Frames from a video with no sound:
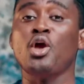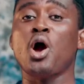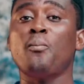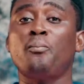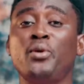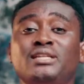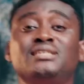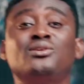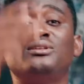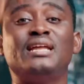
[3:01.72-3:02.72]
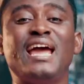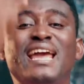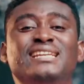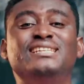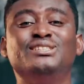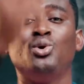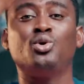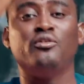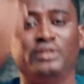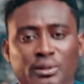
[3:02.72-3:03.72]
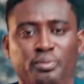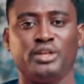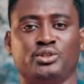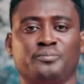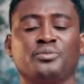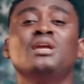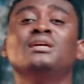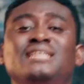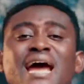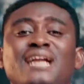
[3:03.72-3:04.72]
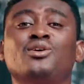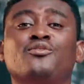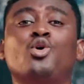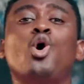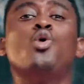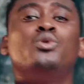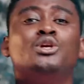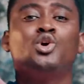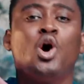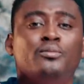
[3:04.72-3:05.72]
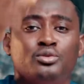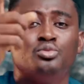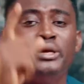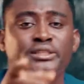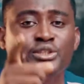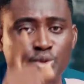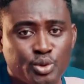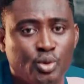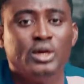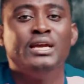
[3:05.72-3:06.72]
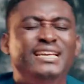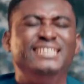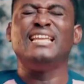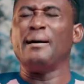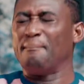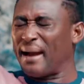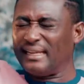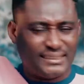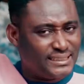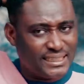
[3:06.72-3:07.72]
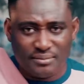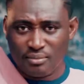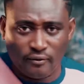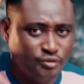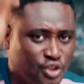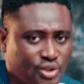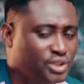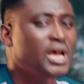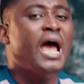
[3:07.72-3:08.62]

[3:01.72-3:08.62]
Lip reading: you are operating under any yoke of depression, the hand of God will come to rescue you in the mighty name of Jesus.